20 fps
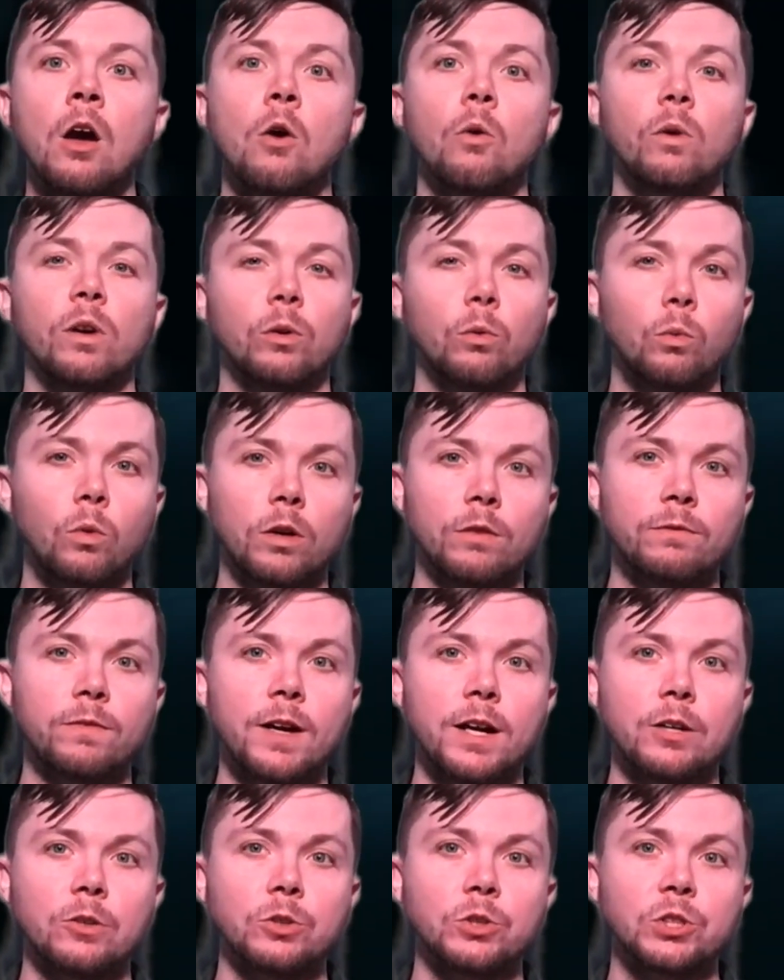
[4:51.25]
with one
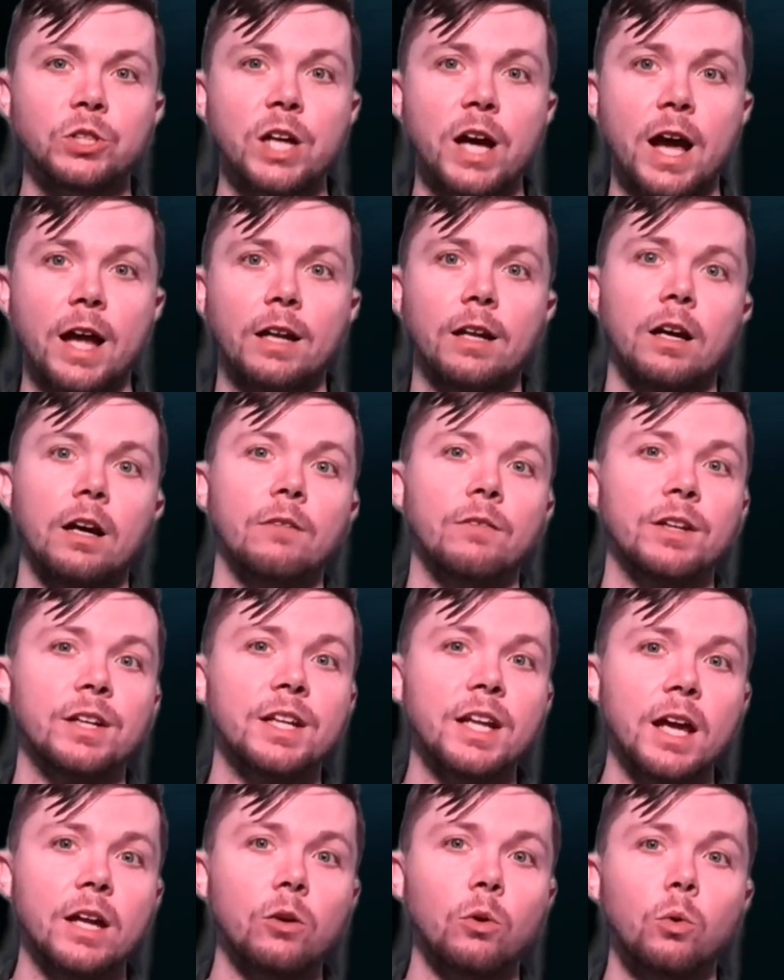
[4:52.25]
final shot of a
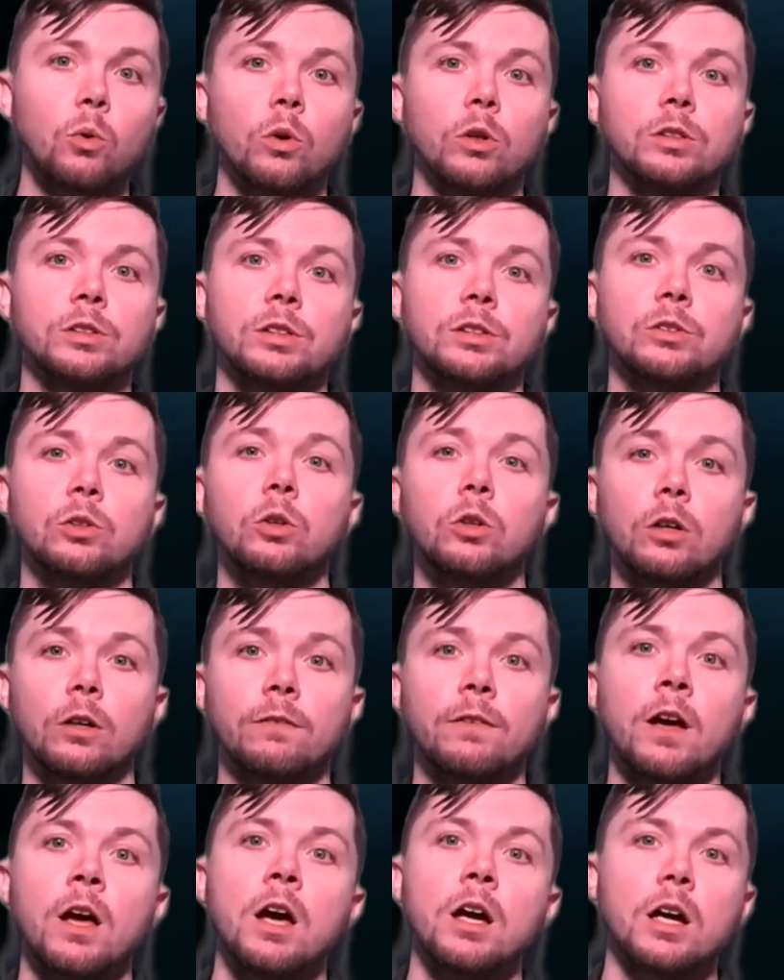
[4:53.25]
dead horse's
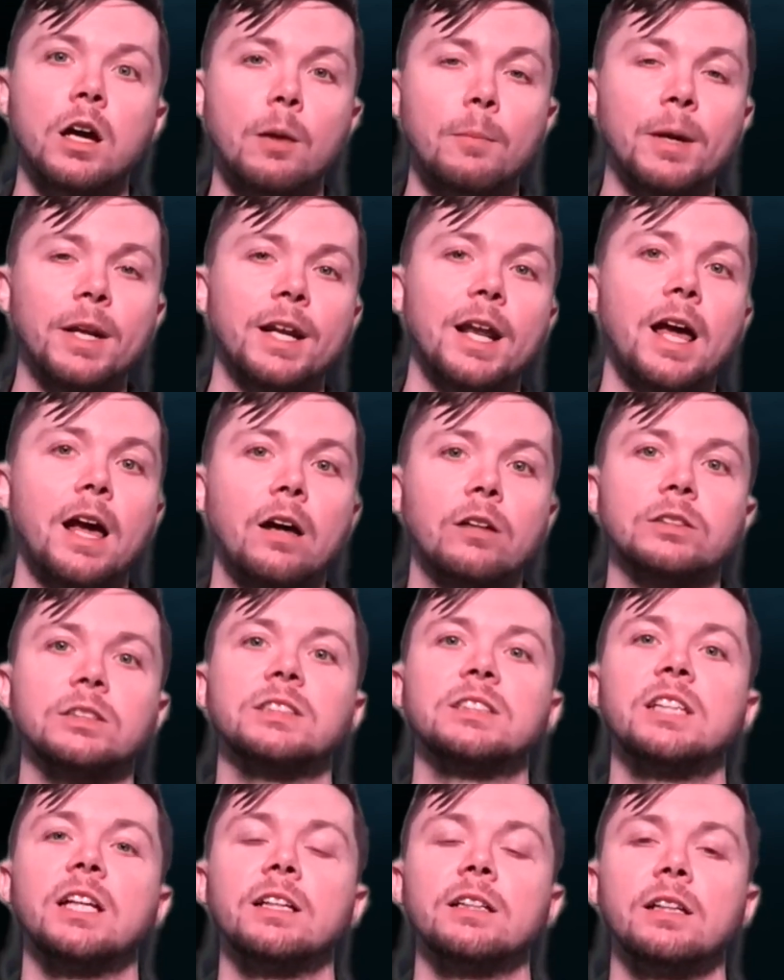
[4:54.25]
hoof coming down,
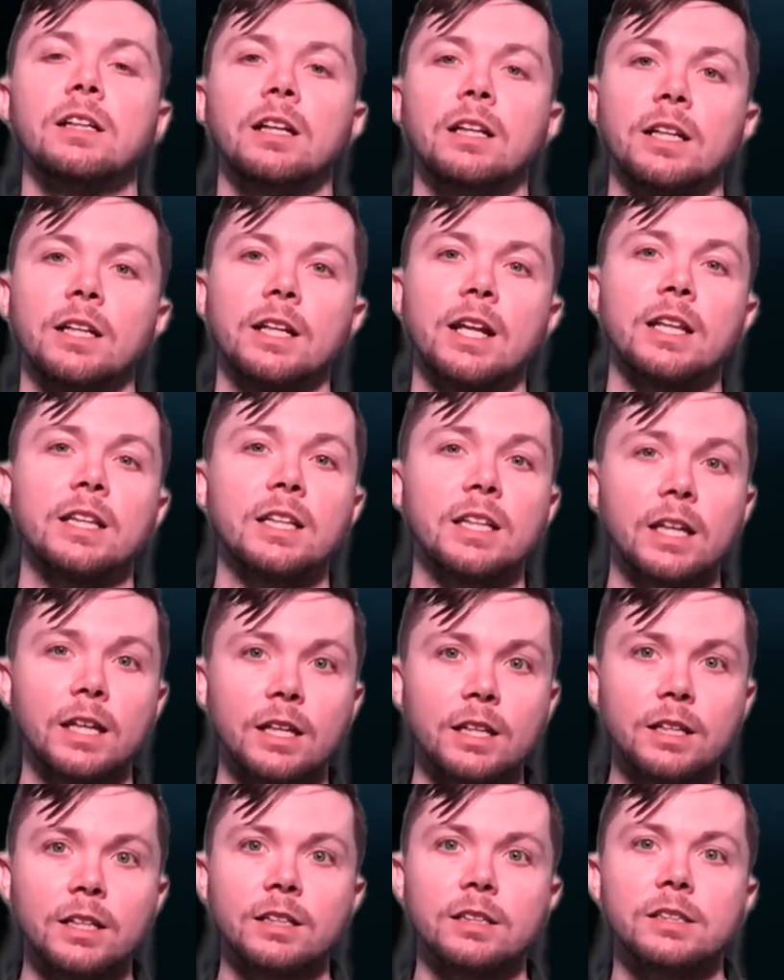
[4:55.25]
signaling that the
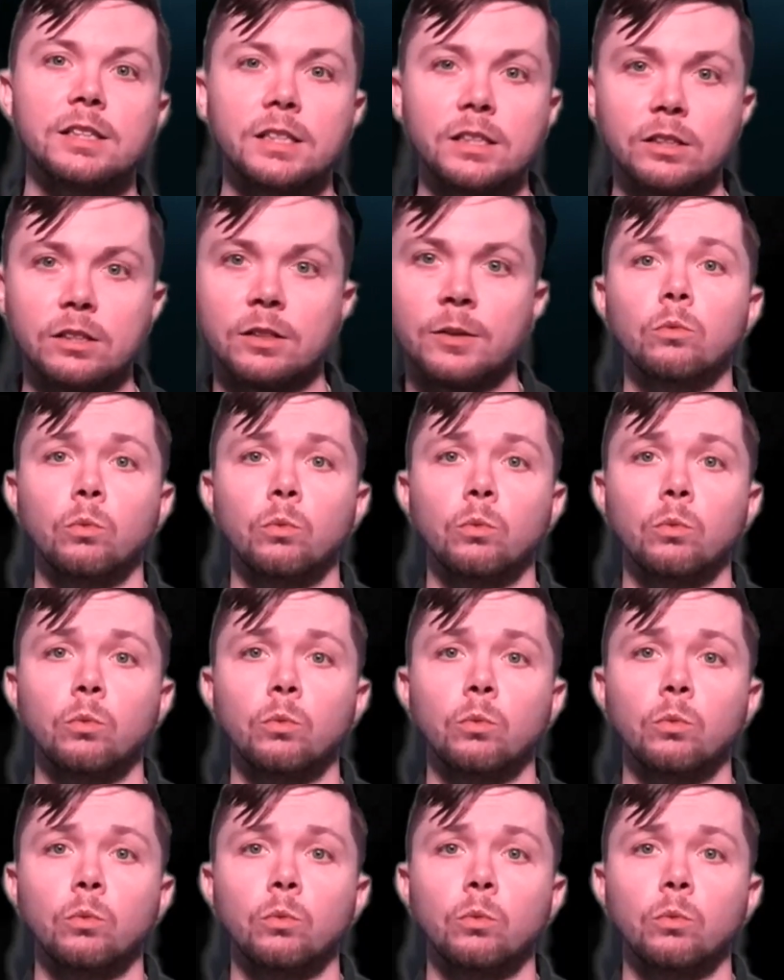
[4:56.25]
end is here.